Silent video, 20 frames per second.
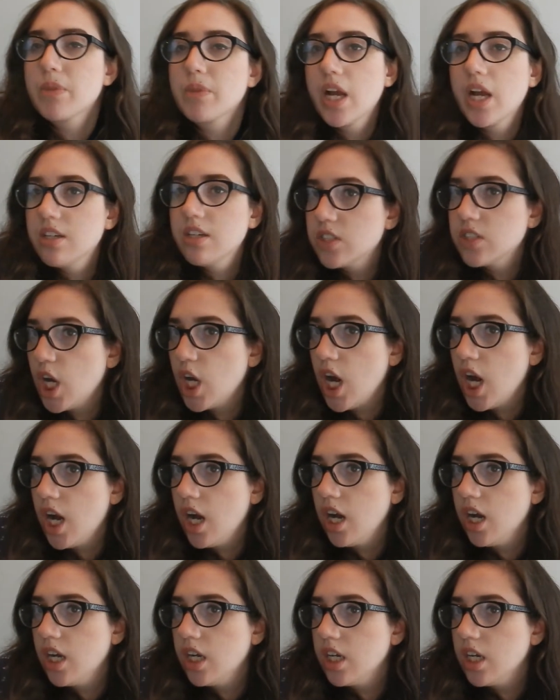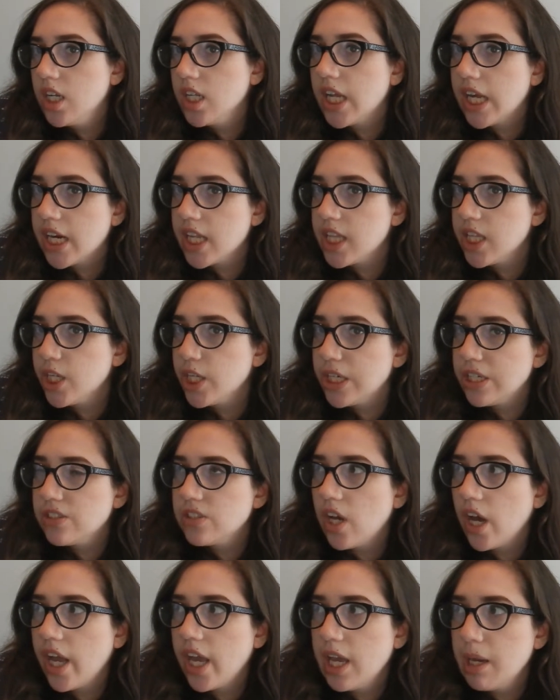I saw a lot of theater. I
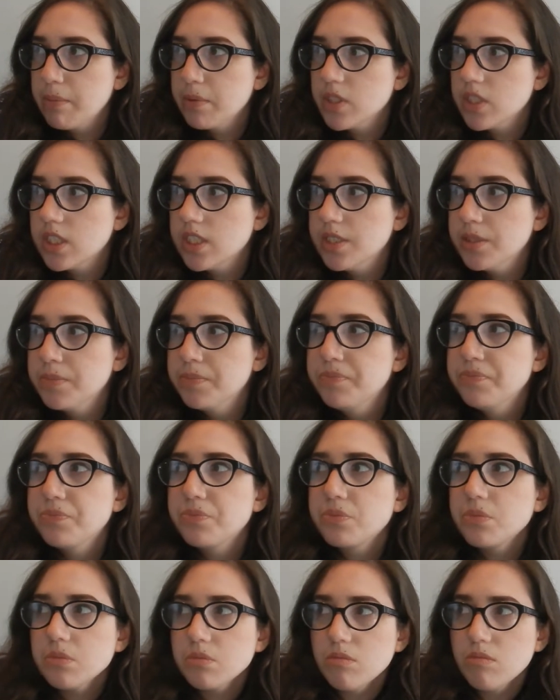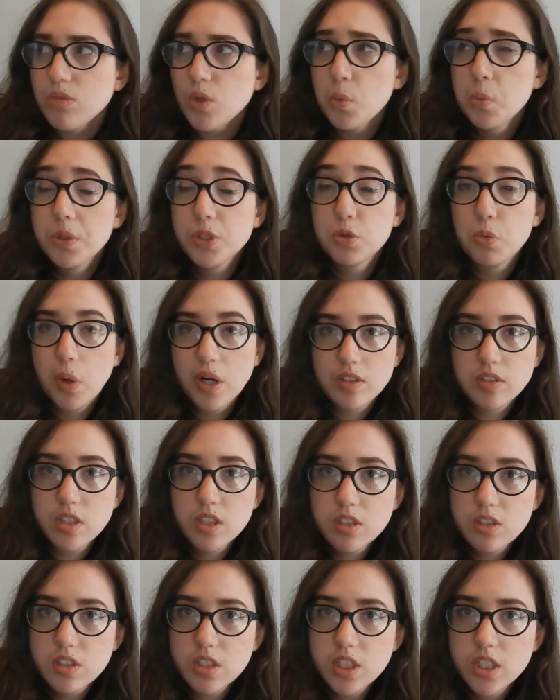saw Hamilton, which wasn't
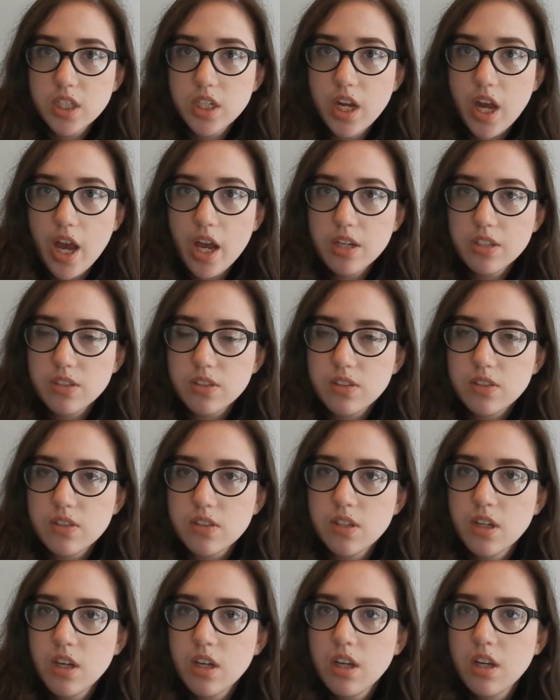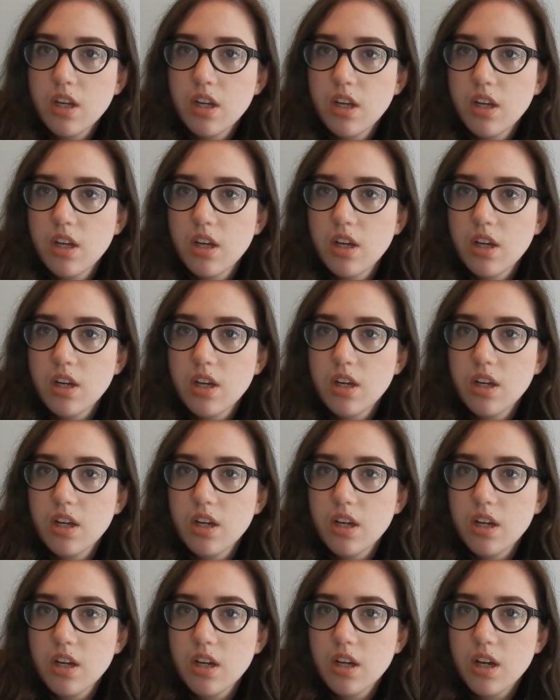as good as
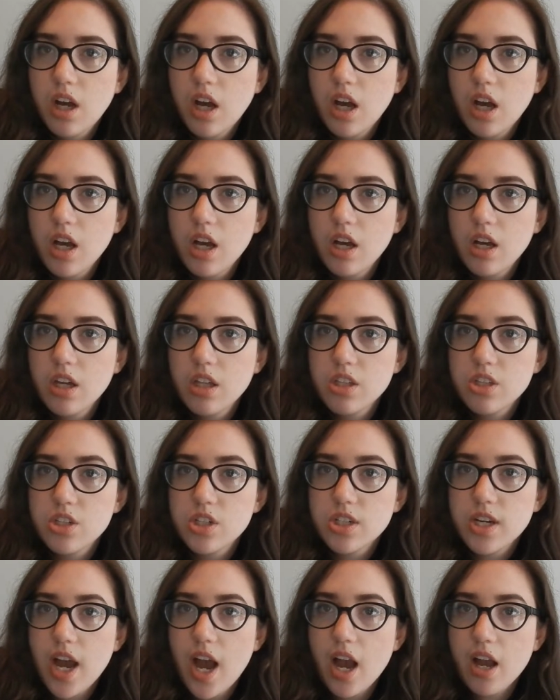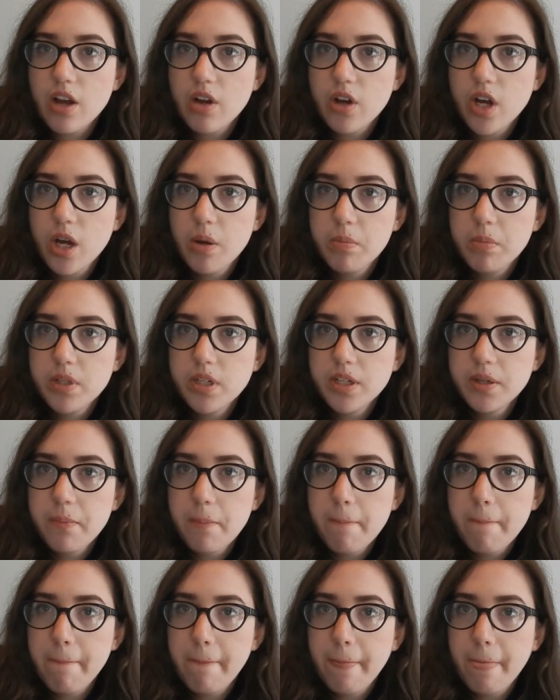the Chicago Company,
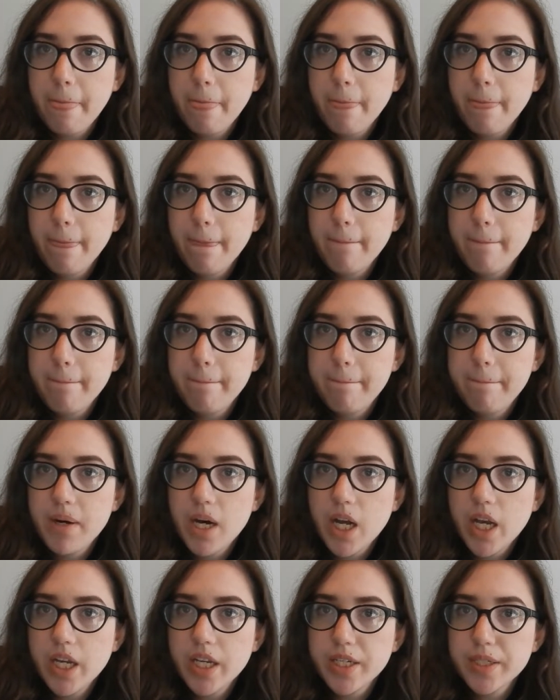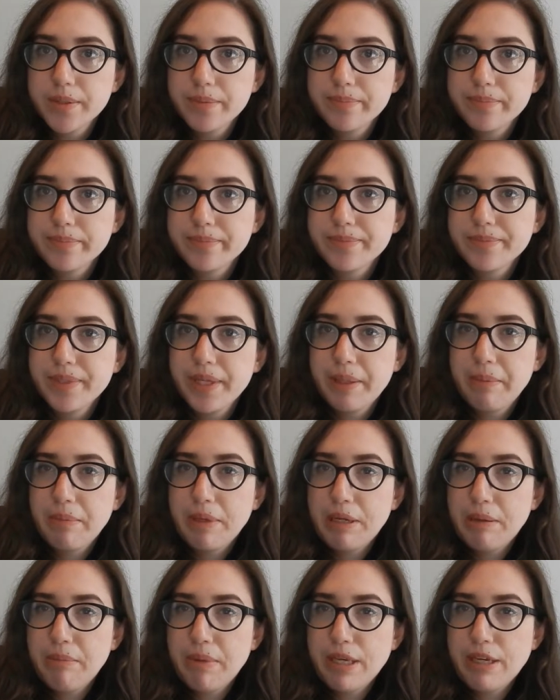but I'm
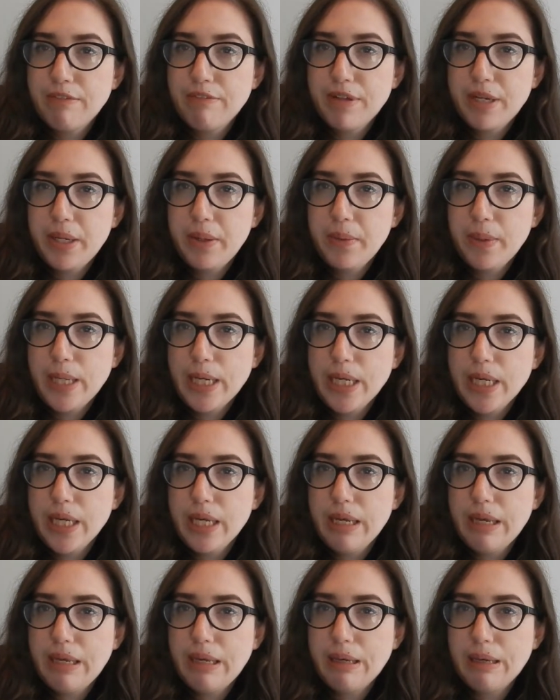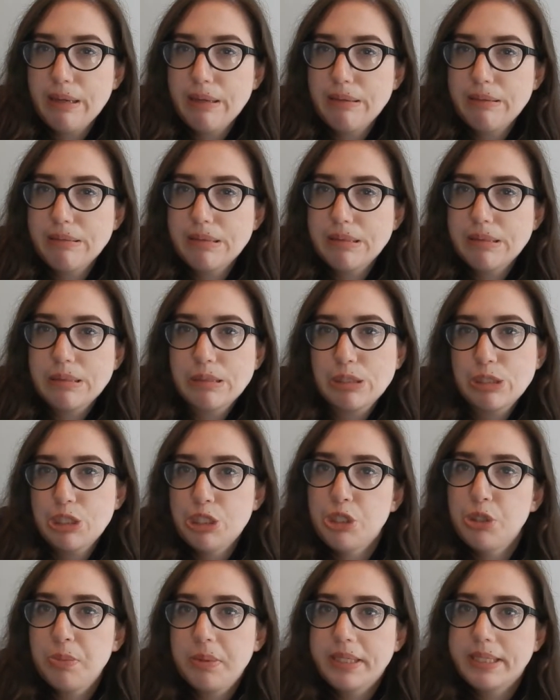gonna make a video on it, and it's
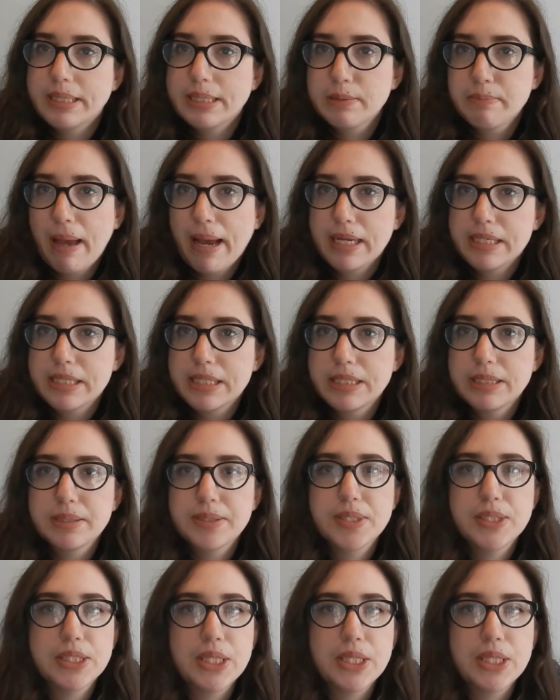to be expected.